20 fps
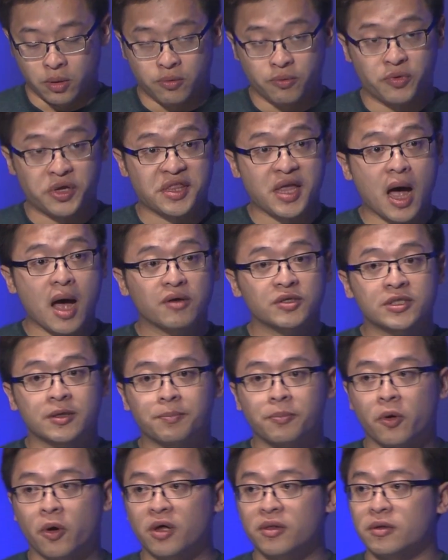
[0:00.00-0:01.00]
We now
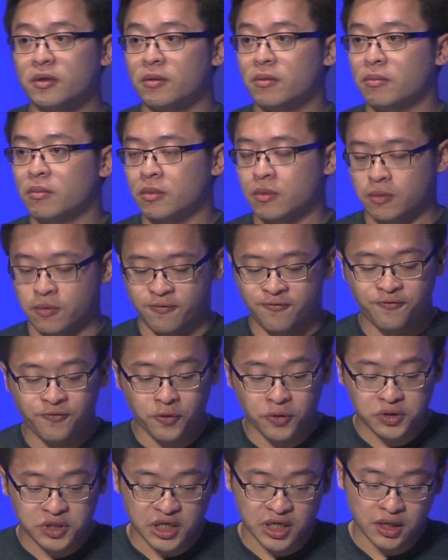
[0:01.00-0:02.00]
support
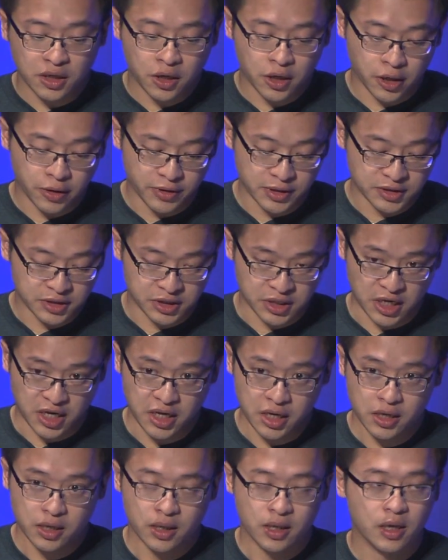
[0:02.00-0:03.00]
14 currencies,
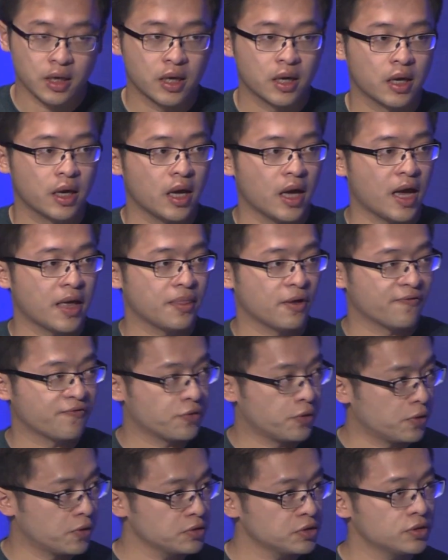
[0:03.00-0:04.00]
and of
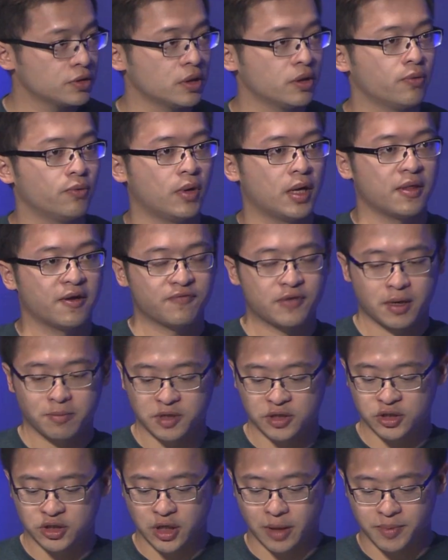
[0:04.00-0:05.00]
course, one of them
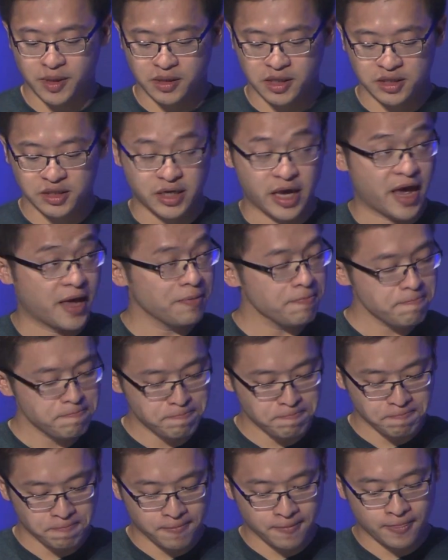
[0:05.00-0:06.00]
is Japanese yen.
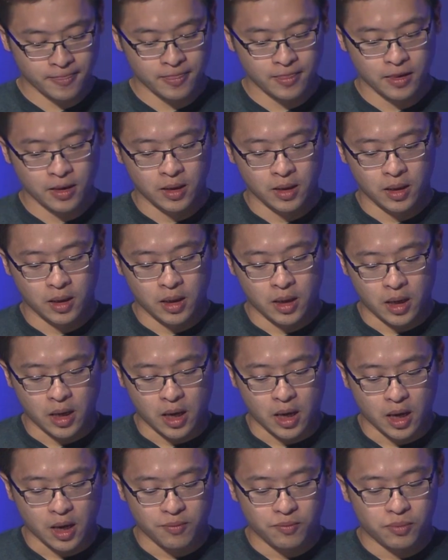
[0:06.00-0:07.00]

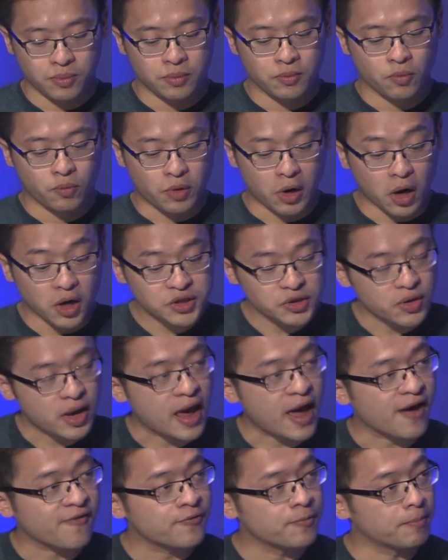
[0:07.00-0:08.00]
And we also
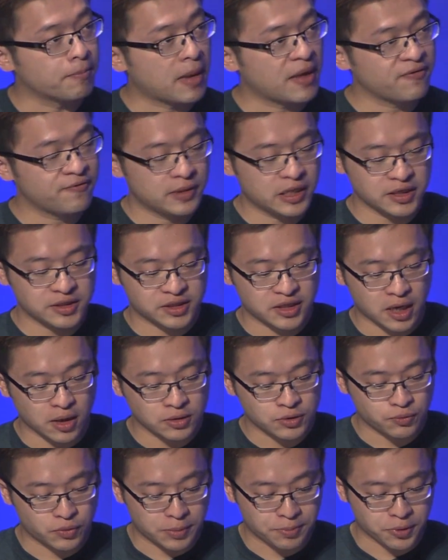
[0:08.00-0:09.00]
have monthly
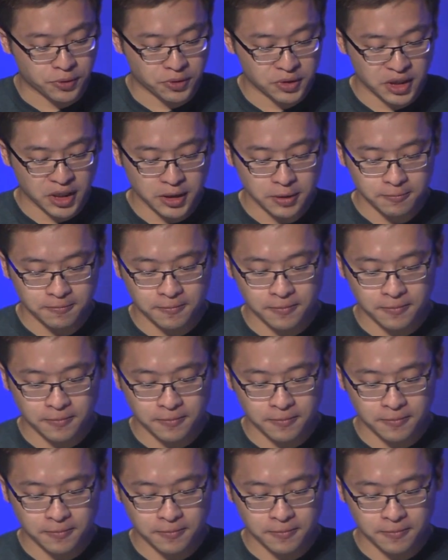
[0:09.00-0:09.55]
sales reporting.